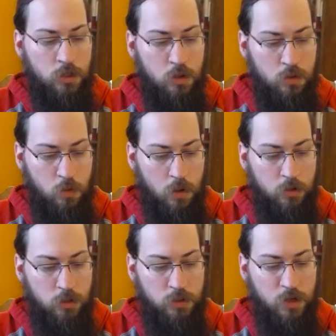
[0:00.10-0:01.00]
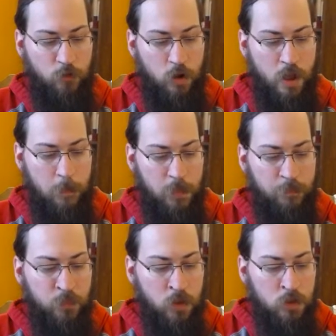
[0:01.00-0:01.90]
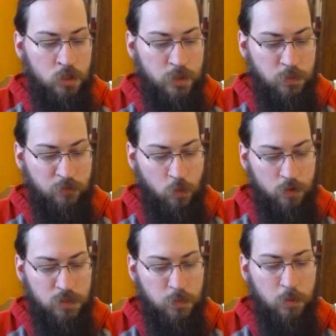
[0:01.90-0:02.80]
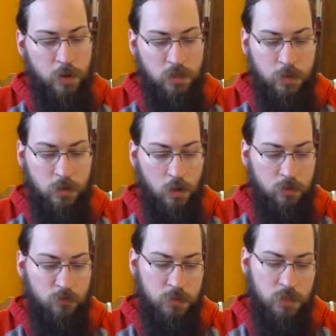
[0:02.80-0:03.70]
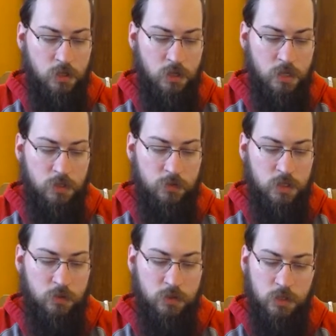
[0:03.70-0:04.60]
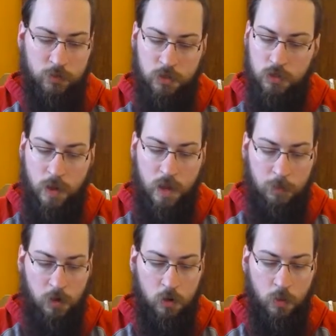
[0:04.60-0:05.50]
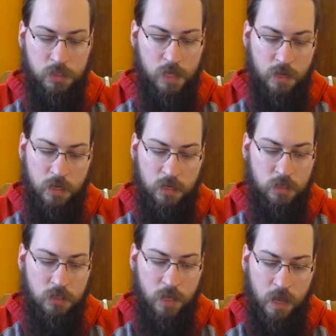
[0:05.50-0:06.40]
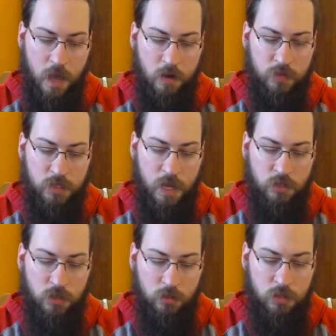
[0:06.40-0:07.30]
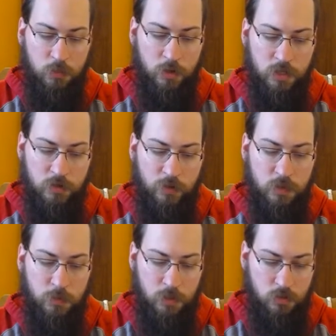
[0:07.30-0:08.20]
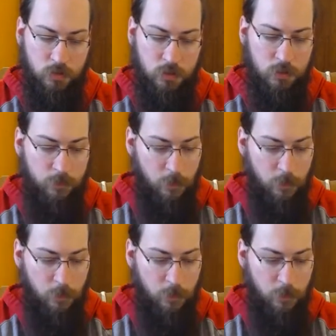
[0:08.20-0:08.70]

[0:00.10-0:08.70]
2. Dossier for M. Two weeks before, this memorandum had gone from Station S of the Secret Service to M, who was then and is today head of this adjunct to the British Defense Ministries.